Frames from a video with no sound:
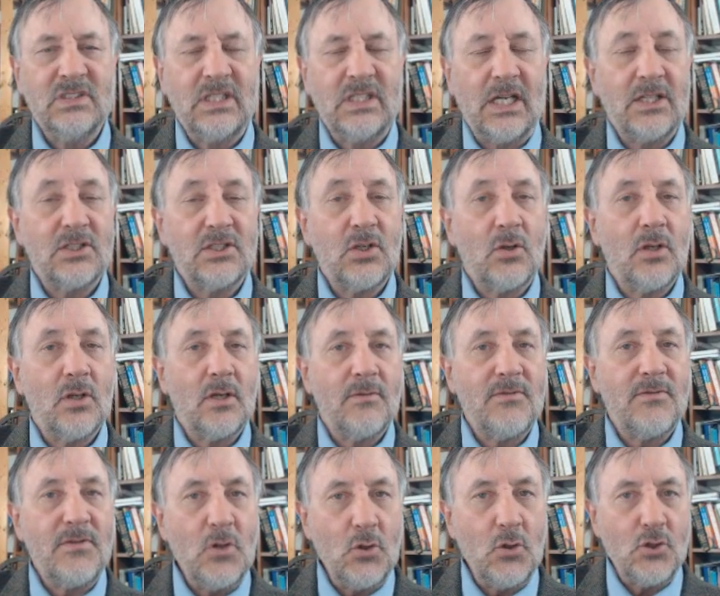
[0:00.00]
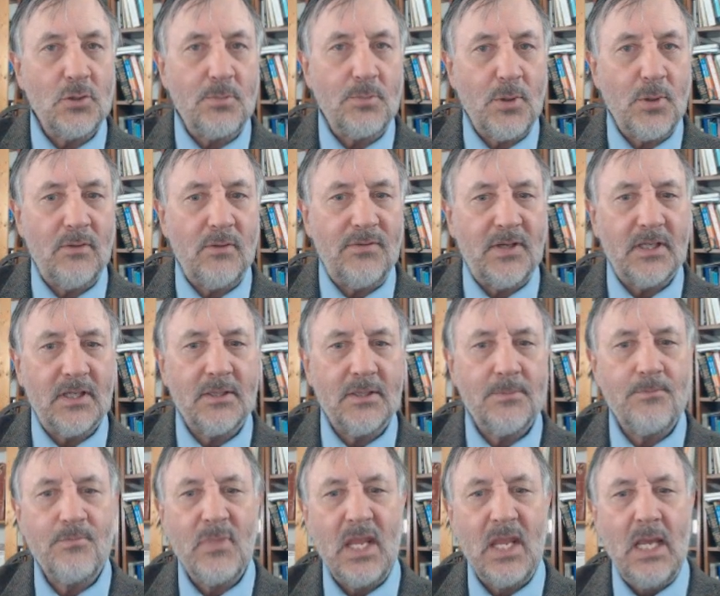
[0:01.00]
Okay, so the future
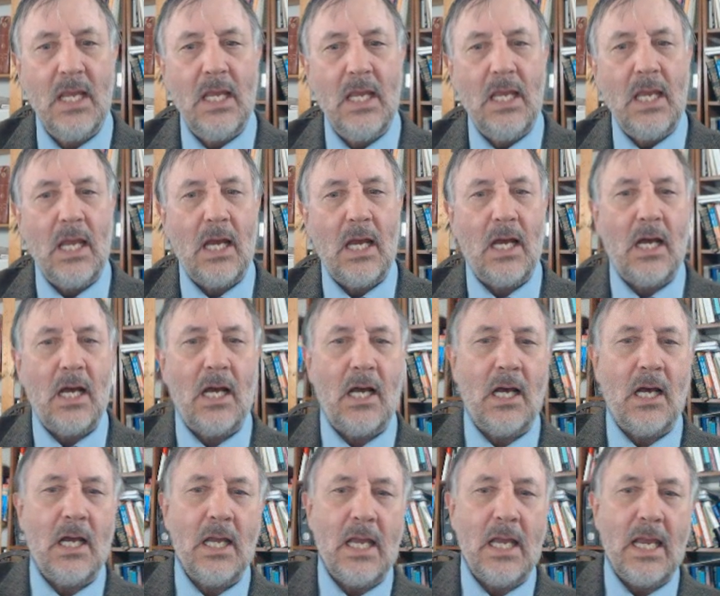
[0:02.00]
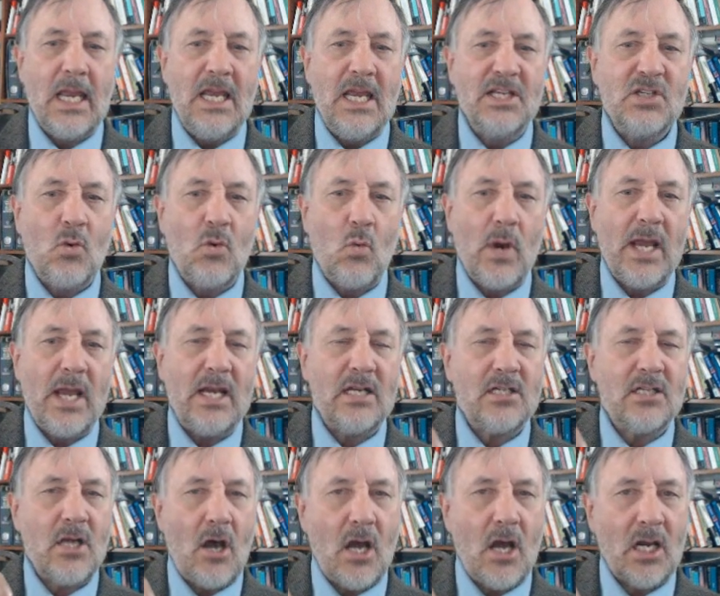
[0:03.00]
perfect is a way
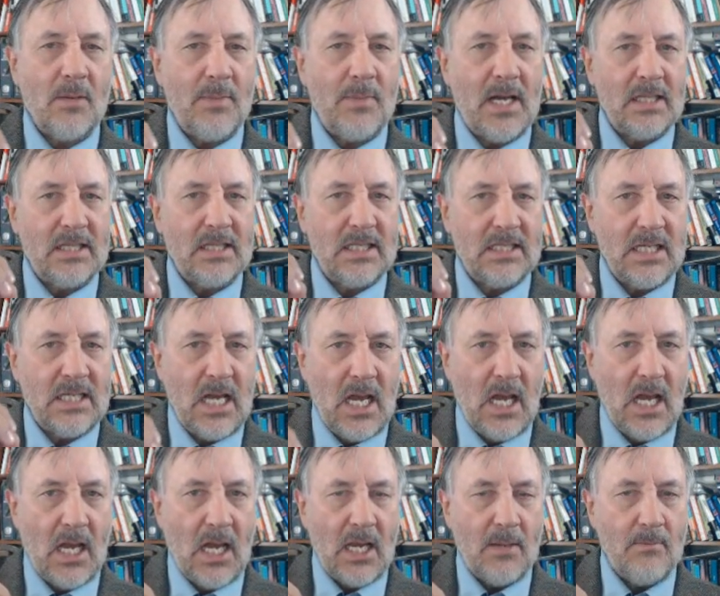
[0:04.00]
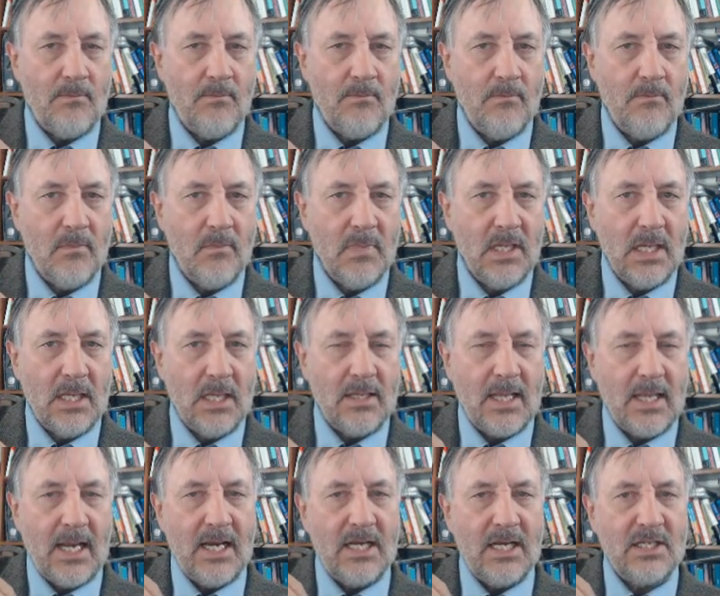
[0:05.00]
to talk about the time
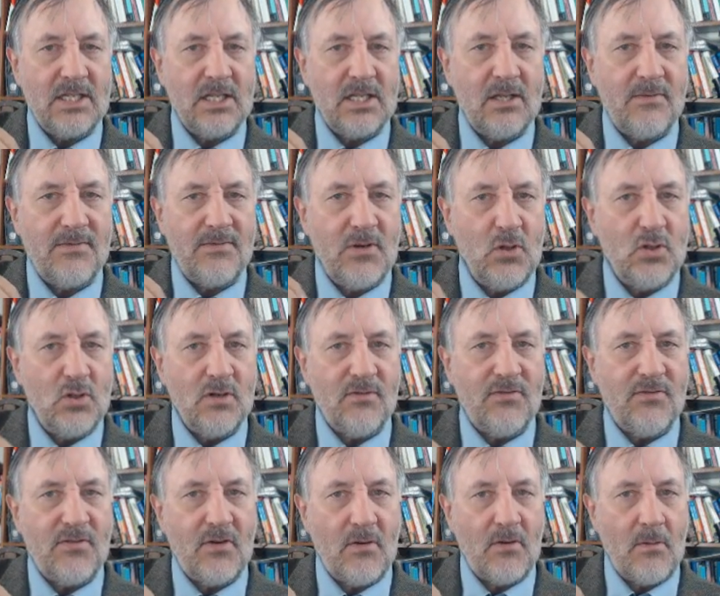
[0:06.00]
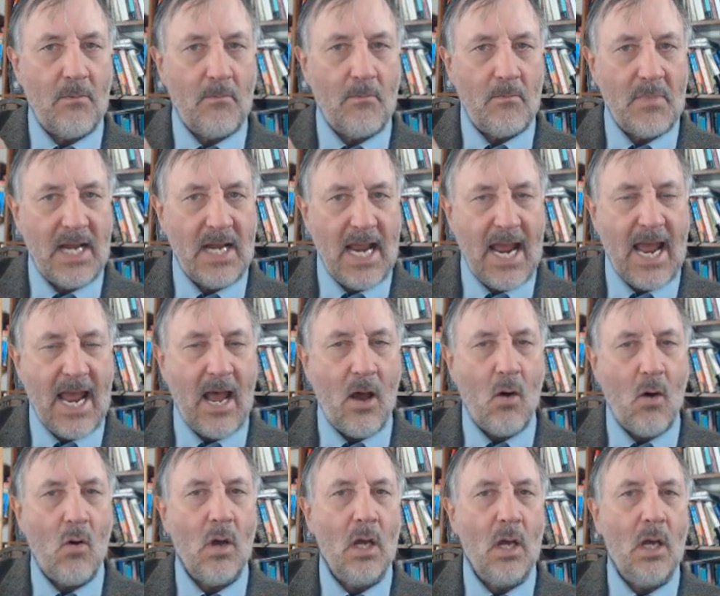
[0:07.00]
that is in the future for
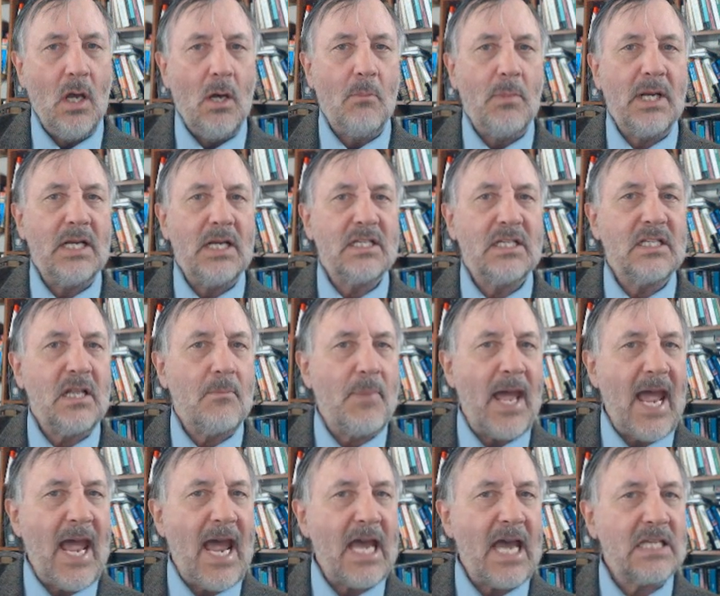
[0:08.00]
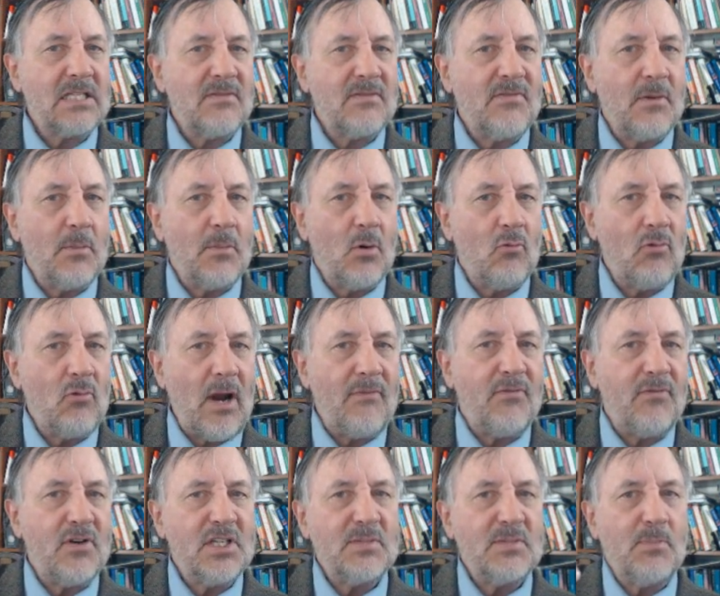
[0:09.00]
now, but is in the past from a
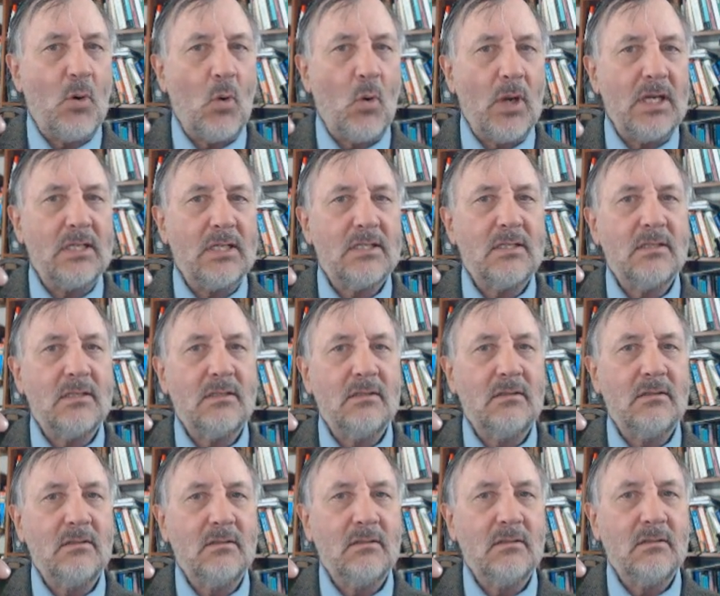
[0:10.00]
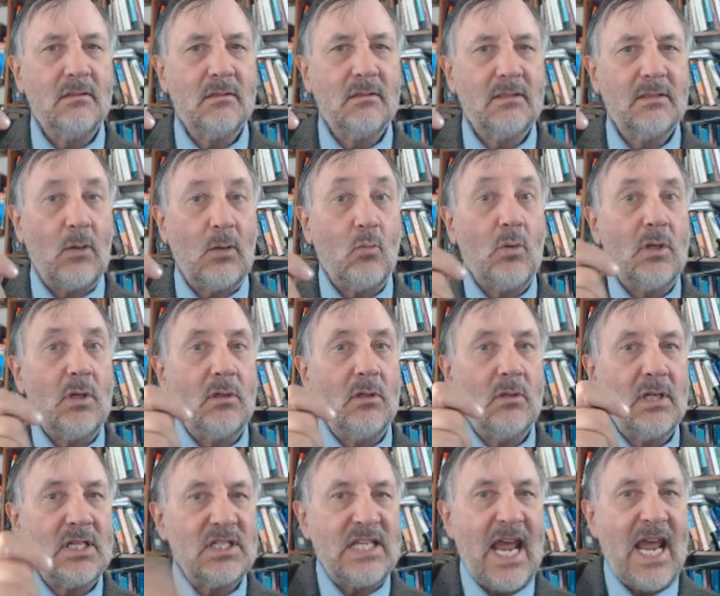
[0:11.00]
reference point that
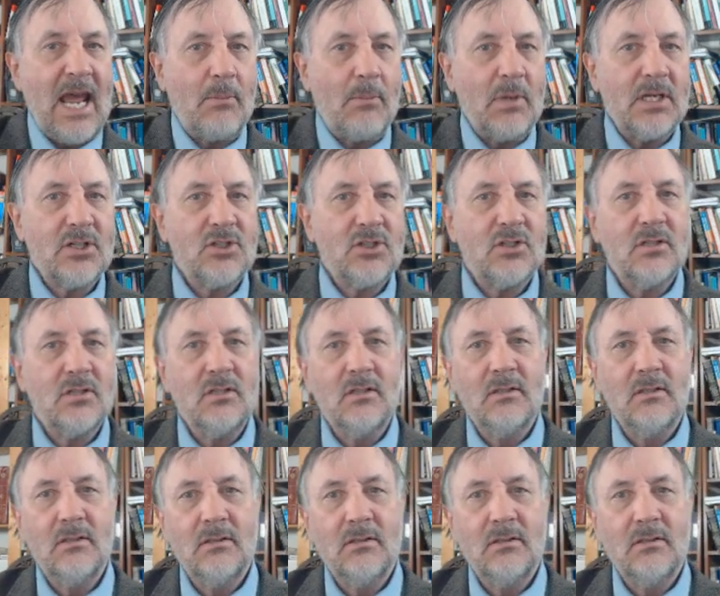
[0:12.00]
we'll establish